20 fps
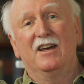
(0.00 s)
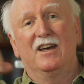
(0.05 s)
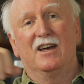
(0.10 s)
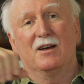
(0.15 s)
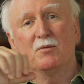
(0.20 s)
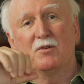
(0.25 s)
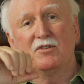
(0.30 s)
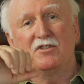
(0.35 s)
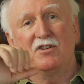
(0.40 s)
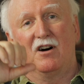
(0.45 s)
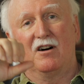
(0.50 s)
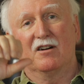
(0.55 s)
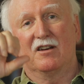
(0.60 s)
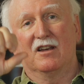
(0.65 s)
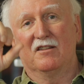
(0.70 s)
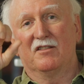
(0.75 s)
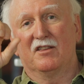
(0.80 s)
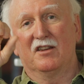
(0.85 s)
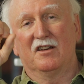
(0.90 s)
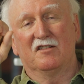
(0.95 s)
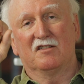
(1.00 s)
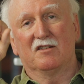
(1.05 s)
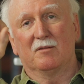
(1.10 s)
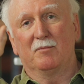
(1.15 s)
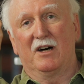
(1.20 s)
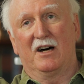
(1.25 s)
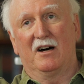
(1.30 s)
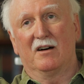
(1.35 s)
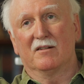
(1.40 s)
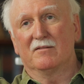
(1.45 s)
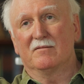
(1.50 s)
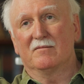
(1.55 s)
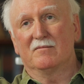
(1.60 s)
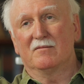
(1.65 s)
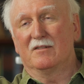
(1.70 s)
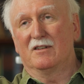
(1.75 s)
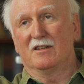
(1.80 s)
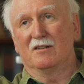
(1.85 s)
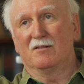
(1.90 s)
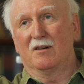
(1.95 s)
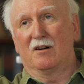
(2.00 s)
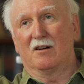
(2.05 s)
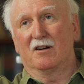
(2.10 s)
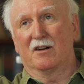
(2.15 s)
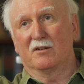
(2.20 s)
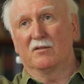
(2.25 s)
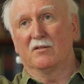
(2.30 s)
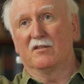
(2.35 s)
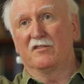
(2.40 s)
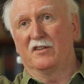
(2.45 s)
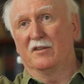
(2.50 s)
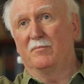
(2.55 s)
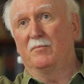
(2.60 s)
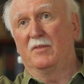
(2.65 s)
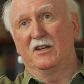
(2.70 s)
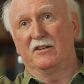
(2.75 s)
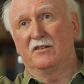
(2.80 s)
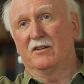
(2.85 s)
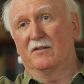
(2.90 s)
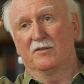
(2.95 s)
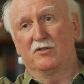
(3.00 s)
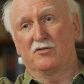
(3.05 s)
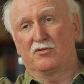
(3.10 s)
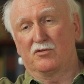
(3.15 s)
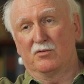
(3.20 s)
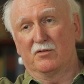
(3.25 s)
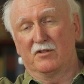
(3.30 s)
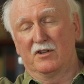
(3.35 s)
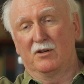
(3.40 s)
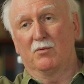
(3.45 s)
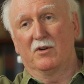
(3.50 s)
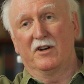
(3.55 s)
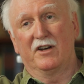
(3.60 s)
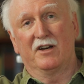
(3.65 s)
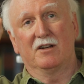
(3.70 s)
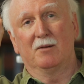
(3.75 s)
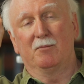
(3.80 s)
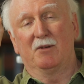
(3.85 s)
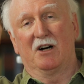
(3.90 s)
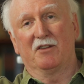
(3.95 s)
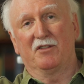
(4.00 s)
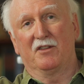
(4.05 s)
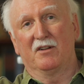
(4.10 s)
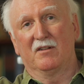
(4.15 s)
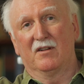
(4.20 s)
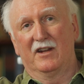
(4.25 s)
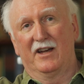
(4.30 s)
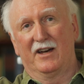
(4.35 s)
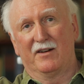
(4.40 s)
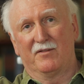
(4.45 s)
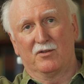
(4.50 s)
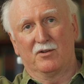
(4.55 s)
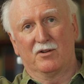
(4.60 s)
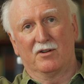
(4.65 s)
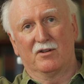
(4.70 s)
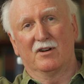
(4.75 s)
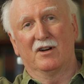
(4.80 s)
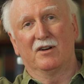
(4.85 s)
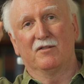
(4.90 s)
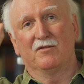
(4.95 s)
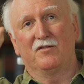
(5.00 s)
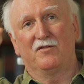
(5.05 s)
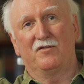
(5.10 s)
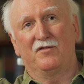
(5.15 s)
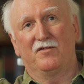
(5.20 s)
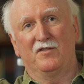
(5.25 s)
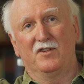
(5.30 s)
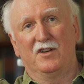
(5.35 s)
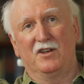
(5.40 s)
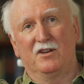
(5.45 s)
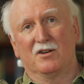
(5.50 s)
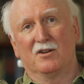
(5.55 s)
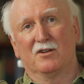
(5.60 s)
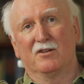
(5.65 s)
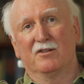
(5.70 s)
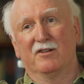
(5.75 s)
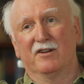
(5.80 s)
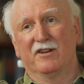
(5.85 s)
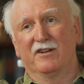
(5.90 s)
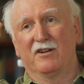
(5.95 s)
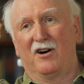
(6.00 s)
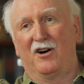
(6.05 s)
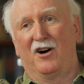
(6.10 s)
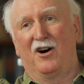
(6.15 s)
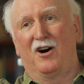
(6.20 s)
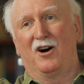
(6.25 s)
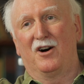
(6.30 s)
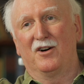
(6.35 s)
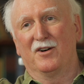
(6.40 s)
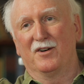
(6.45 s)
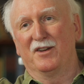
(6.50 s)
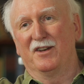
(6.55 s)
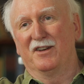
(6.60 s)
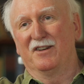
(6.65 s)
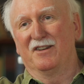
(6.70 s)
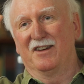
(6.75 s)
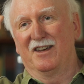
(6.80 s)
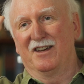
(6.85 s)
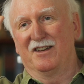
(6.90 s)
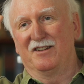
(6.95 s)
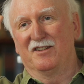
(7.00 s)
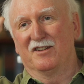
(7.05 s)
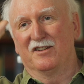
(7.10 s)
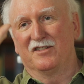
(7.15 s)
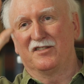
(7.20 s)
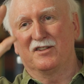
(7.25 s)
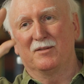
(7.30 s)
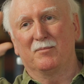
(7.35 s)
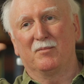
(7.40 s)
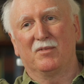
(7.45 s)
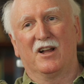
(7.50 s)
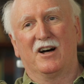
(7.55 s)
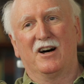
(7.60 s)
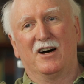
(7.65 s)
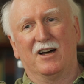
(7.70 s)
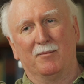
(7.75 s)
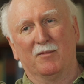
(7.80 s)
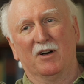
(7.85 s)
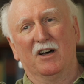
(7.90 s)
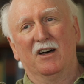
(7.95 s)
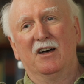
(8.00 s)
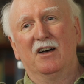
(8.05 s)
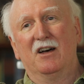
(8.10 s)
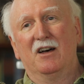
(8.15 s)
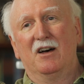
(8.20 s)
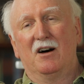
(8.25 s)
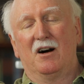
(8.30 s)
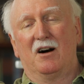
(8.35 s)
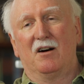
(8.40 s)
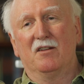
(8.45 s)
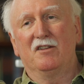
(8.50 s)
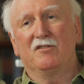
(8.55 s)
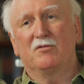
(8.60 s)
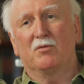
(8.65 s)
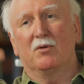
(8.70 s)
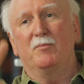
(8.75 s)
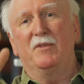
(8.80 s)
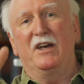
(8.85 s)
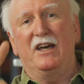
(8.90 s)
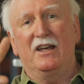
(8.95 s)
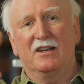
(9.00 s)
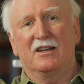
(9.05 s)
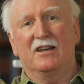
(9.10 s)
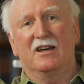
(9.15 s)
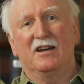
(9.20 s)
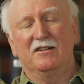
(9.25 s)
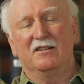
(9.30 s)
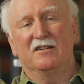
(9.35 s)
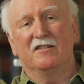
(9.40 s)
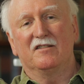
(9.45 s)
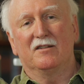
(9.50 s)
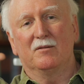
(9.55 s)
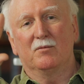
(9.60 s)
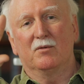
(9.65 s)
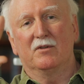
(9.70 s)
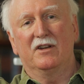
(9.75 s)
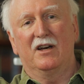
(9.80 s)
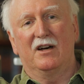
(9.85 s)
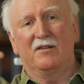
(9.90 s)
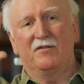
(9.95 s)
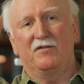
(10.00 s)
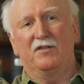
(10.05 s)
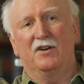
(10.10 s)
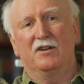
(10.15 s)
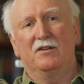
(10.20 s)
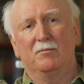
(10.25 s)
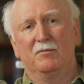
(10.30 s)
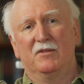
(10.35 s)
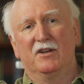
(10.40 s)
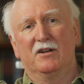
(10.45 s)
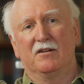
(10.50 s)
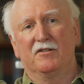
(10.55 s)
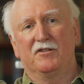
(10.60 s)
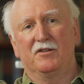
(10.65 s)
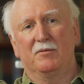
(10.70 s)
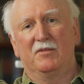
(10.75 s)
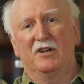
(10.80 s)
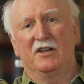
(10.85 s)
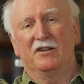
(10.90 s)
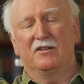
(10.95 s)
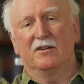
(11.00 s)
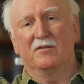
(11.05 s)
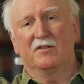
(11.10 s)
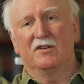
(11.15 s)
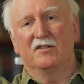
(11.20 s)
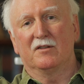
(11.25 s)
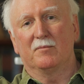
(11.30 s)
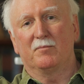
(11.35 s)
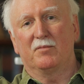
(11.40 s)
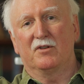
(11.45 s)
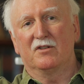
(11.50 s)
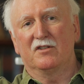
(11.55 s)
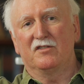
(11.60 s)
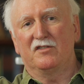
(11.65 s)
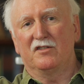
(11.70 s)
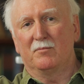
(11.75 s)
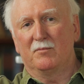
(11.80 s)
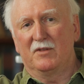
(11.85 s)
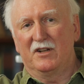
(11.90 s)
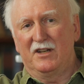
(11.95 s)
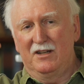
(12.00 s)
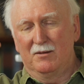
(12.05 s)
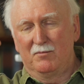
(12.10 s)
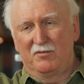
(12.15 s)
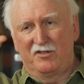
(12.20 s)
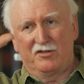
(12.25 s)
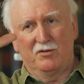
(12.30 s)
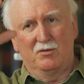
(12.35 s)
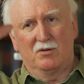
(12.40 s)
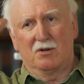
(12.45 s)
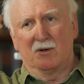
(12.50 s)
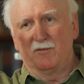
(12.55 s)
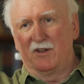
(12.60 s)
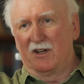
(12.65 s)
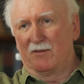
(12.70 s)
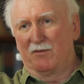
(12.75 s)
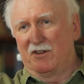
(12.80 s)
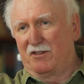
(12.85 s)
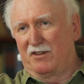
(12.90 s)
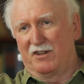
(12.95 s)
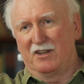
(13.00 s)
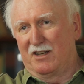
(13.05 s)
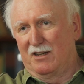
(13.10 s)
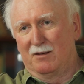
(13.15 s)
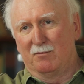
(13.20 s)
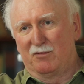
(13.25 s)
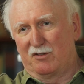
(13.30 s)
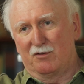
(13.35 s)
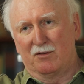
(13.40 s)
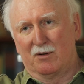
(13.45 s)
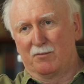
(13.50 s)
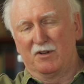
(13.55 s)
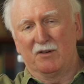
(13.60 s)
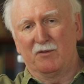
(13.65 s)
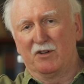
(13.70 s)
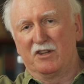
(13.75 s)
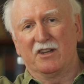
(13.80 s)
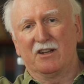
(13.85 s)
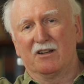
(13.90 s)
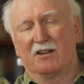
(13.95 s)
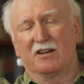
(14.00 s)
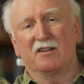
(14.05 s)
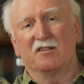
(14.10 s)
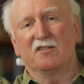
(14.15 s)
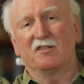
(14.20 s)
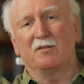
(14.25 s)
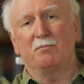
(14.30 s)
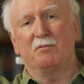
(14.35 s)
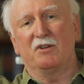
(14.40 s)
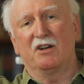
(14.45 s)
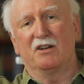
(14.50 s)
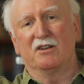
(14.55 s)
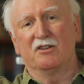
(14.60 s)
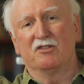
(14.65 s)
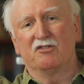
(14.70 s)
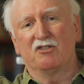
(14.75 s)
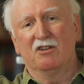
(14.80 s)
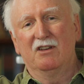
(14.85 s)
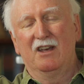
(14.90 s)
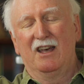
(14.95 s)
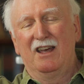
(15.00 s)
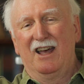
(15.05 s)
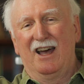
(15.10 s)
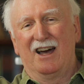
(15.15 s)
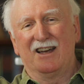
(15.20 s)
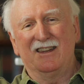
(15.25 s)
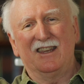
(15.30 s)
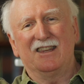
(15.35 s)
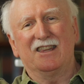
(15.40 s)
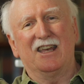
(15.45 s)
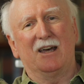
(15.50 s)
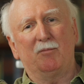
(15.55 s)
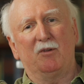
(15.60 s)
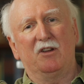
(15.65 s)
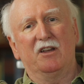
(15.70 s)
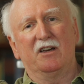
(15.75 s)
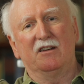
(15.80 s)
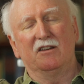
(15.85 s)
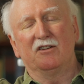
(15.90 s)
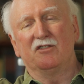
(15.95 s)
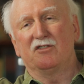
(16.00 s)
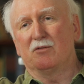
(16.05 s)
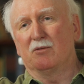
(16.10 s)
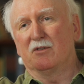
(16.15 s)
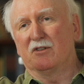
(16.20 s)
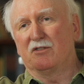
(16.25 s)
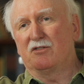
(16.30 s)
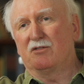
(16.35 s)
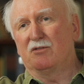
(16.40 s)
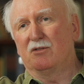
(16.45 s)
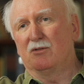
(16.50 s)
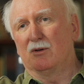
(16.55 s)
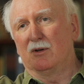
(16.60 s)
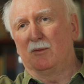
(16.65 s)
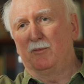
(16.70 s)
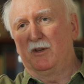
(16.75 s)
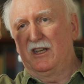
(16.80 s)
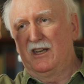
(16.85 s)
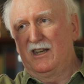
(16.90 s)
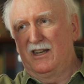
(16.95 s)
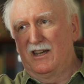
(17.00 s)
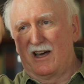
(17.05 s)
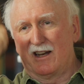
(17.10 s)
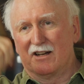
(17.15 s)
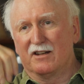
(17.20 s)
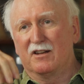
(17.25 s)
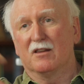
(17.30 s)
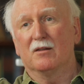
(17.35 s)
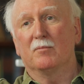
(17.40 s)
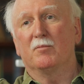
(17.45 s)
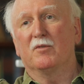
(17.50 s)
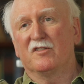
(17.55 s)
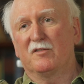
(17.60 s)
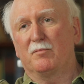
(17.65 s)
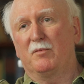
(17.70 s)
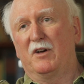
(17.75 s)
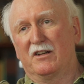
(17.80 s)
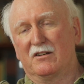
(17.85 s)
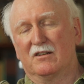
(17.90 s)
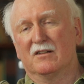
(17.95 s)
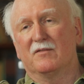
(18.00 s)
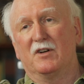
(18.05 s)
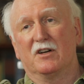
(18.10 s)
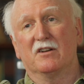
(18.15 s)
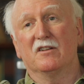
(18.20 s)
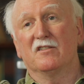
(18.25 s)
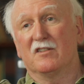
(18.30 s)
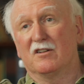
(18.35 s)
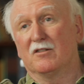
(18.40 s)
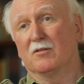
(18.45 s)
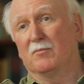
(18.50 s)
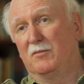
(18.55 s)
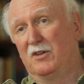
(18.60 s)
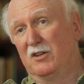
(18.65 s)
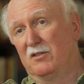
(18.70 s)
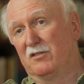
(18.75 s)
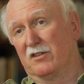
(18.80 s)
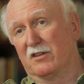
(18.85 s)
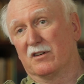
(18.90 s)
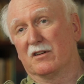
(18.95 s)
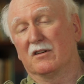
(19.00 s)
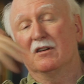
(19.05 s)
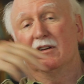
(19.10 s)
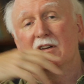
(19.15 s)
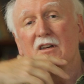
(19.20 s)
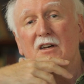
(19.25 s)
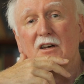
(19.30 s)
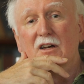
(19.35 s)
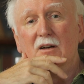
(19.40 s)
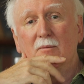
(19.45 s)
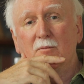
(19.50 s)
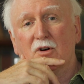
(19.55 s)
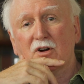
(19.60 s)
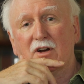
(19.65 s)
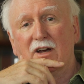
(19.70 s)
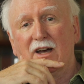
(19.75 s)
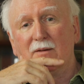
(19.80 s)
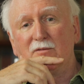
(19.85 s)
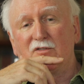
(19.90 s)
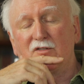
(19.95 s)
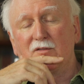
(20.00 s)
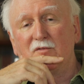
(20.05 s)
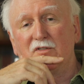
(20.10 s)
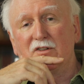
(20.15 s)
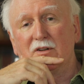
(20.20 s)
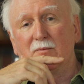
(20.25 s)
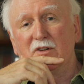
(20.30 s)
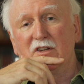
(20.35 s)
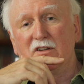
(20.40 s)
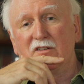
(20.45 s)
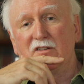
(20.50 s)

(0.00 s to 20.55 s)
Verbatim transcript: and were talking things about in articles that Beethoven surely read about the lever of fear and awe and, and the sublime. All these romantic ideas that were not fundamental to Beethoven as a person, but he absorbed everything. He absorbed everything like a sponge. I think that played into it too. He, he got another perspective on his own music, perhaps, from some of